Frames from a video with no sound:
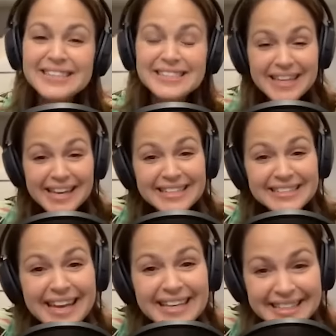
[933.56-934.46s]
Does was. is
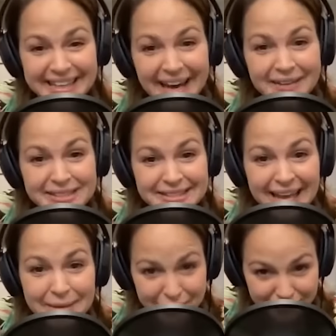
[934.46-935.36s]
his account the
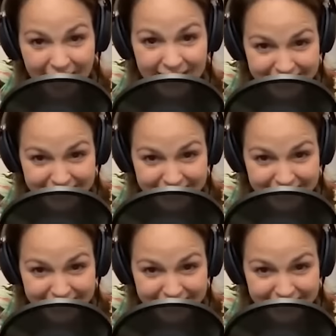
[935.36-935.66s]
same of that